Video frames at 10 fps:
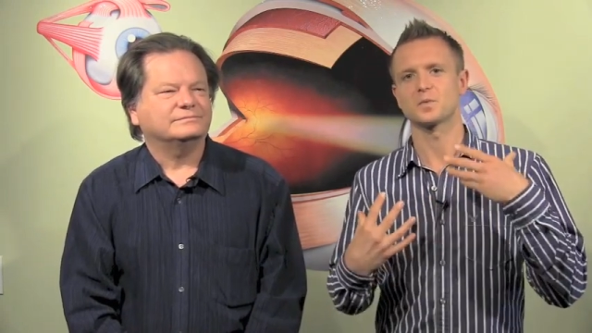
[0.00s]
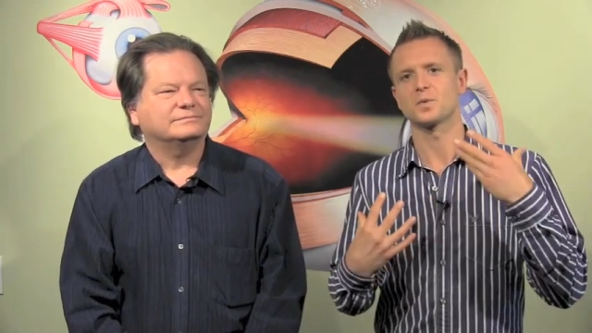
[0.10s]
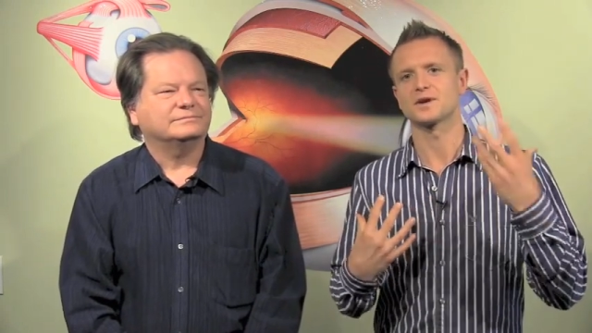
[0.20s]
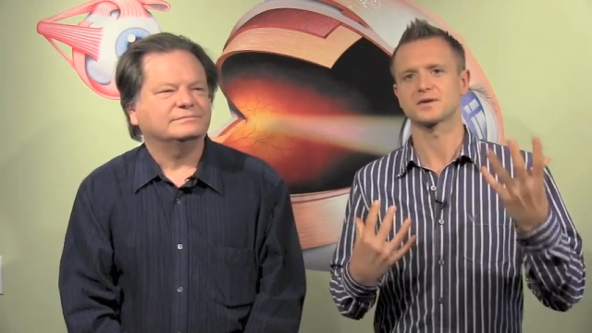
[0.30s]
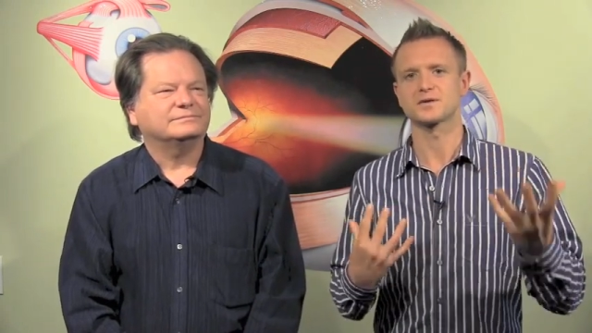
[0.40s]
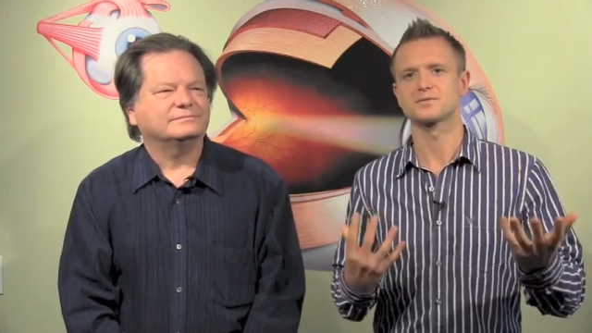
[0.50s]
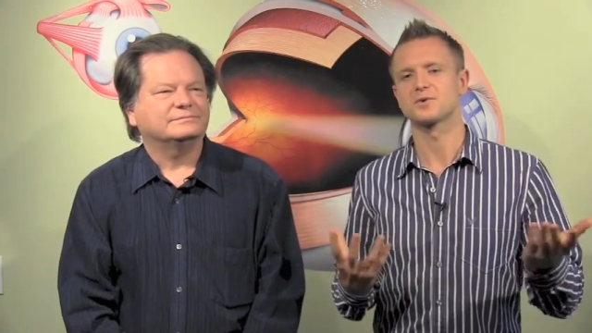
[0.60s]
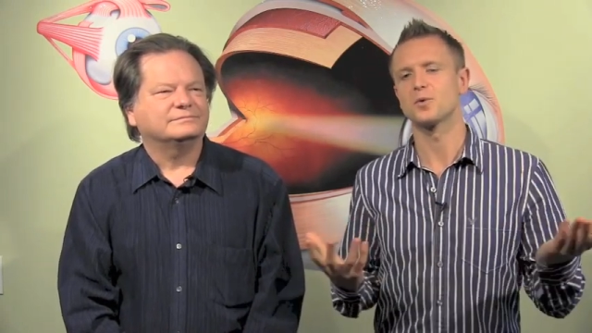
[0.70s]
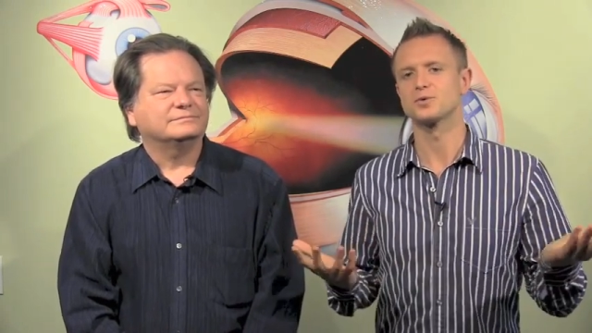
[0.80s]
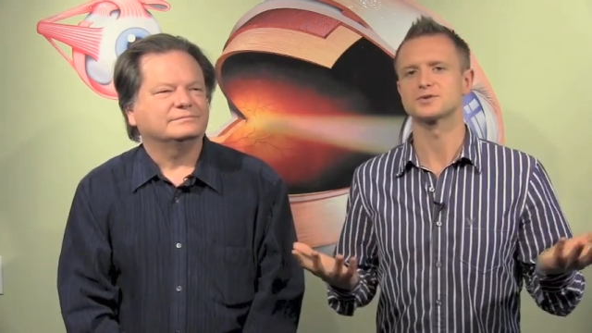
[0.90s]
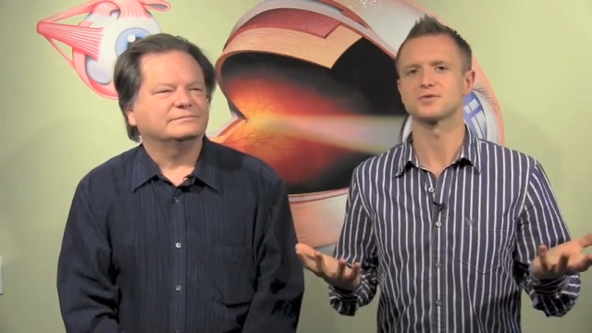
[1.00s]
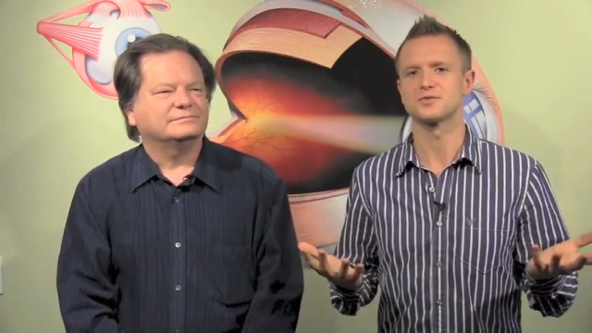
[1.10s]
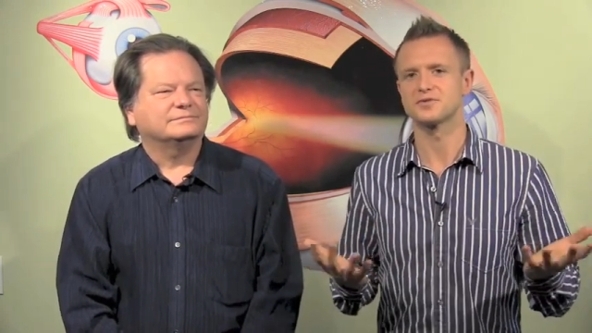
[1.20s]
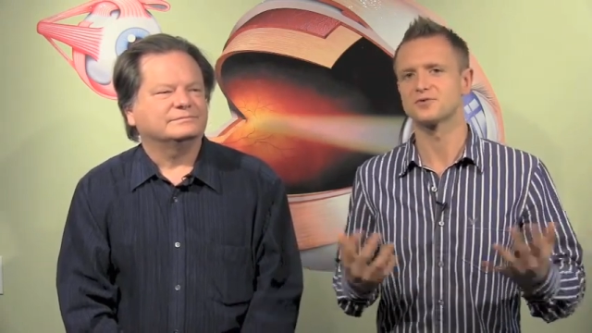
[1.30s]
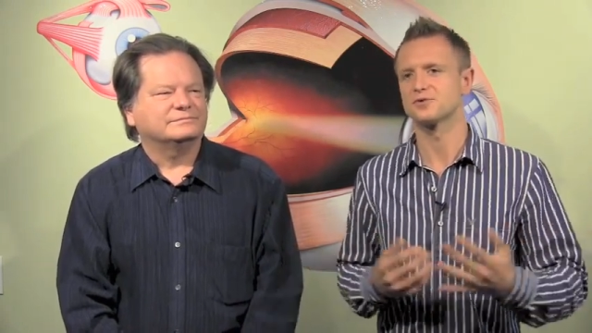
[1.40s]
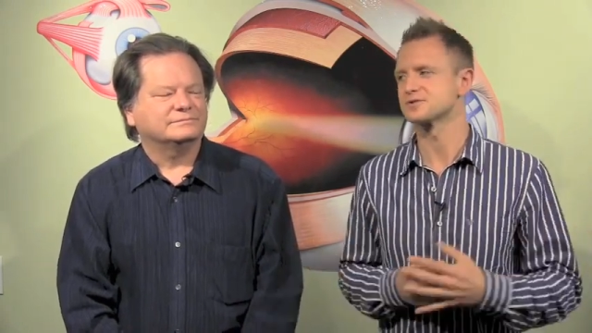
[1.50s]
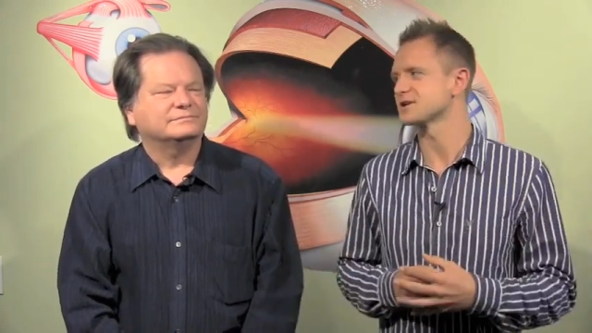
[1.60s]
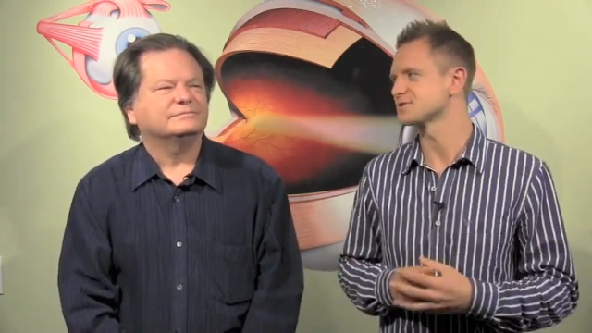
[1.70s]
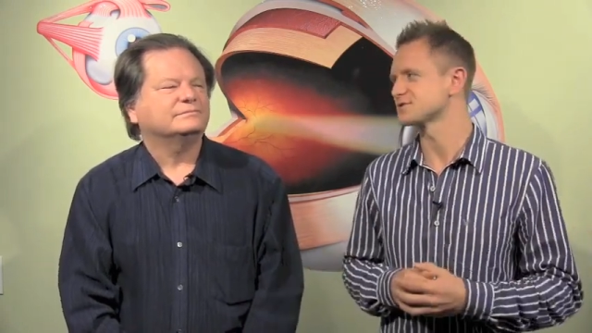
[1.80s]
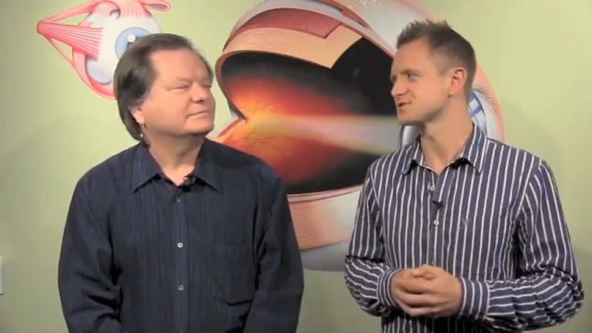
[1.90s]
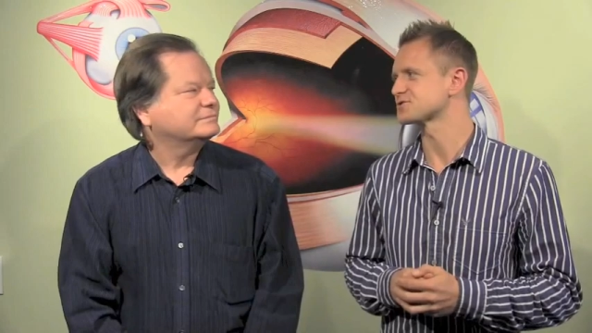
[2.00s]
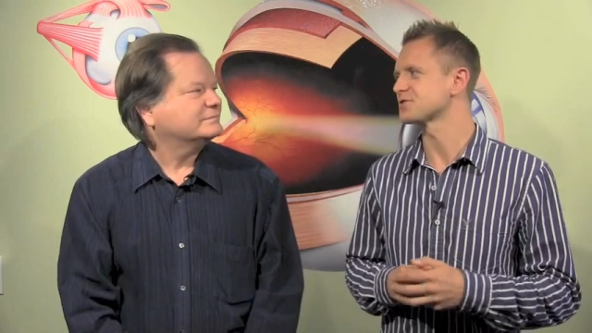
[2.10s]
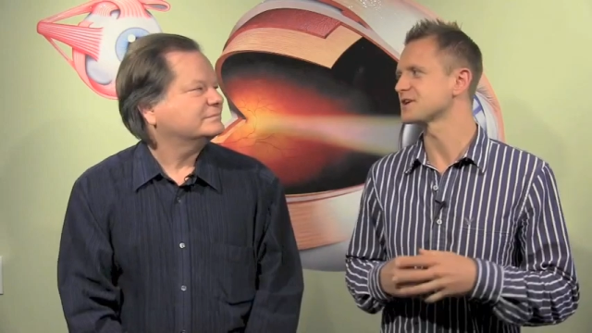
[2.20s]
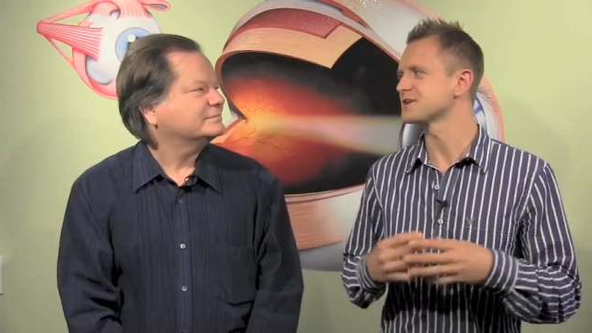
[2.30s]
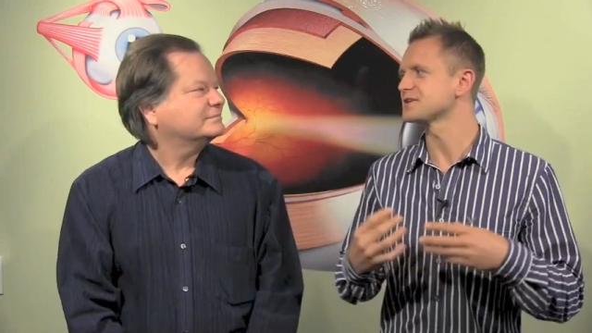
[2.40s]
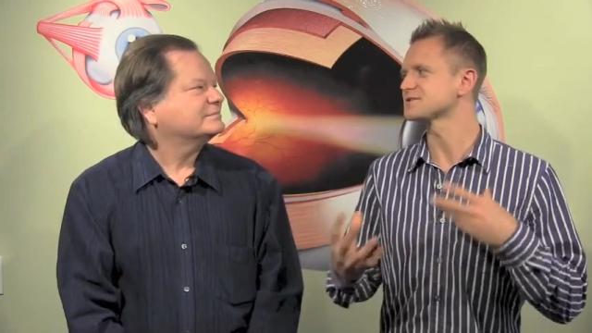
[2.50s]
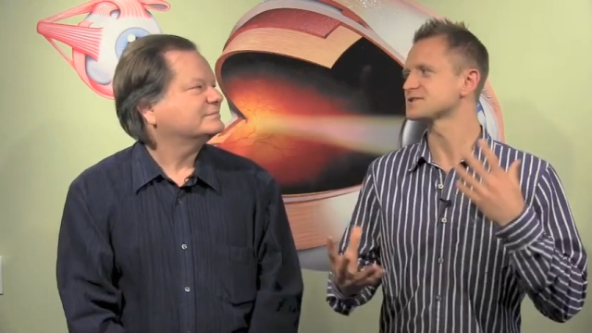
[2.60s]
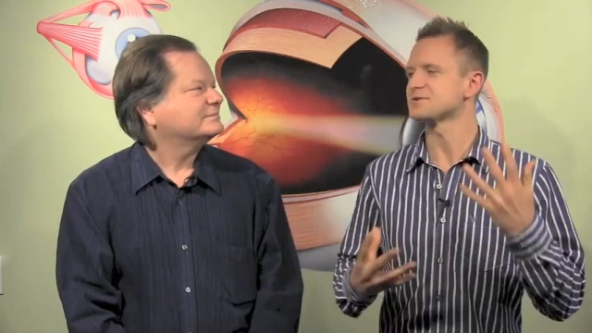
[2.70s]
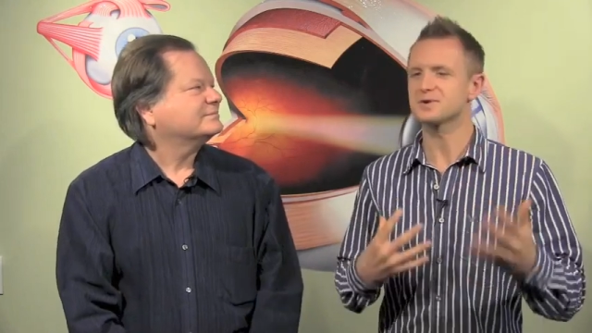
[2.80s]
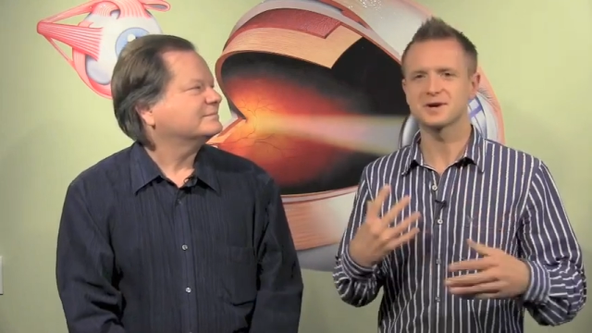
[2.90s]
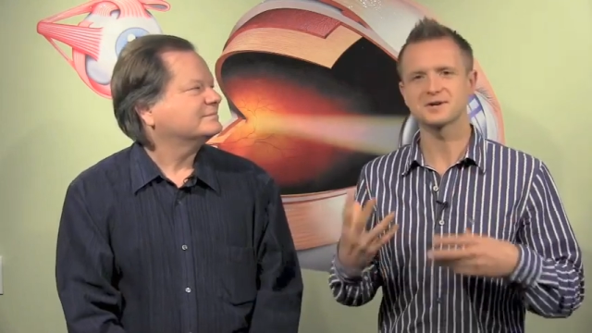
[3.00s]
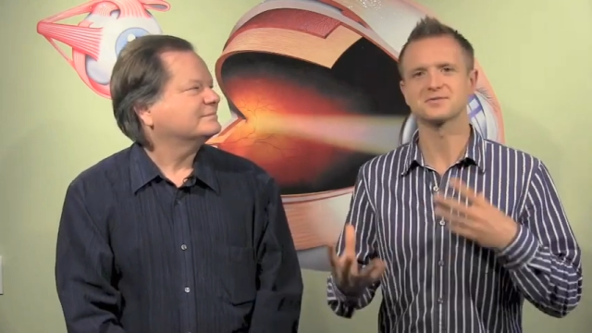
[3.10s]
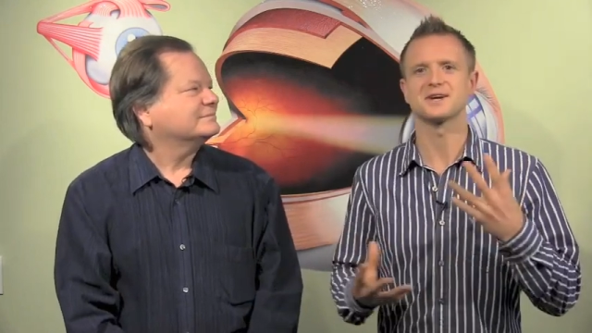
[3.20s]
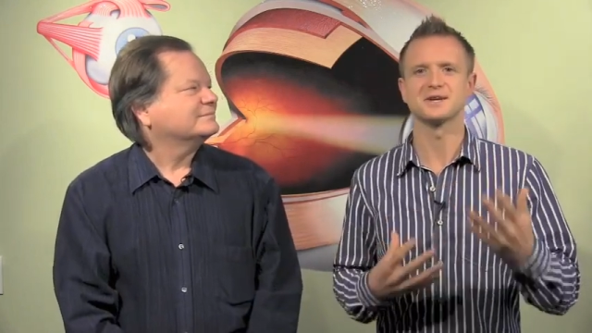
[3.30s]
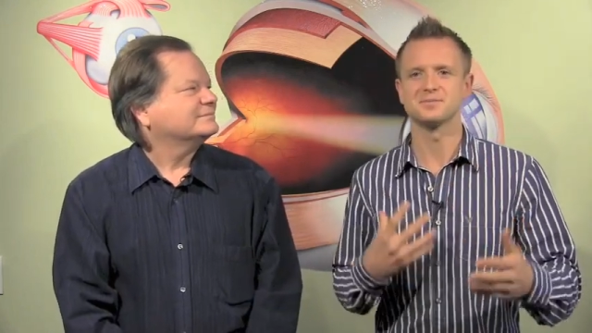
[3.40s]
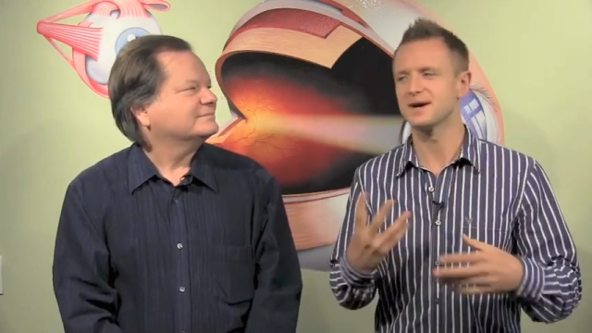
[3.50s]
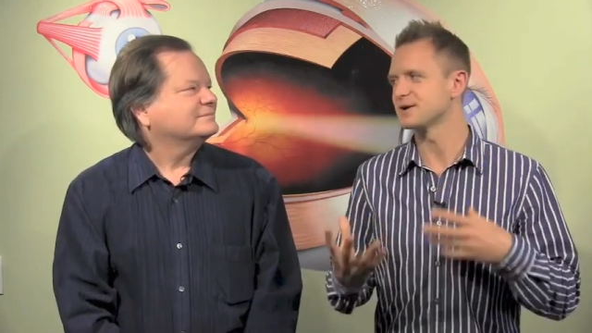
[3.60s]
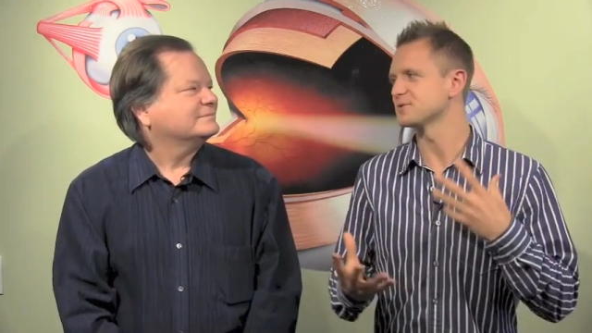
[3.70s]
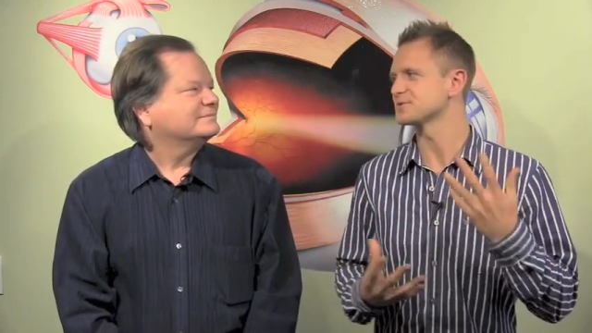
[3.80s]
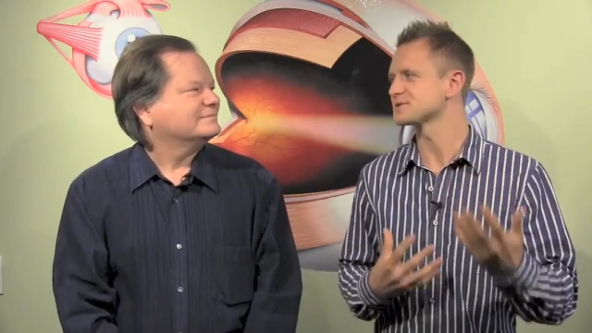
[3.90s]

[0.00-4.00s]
Speaker 1: one quarter of the force goes on strike, you can still kind of get your mail.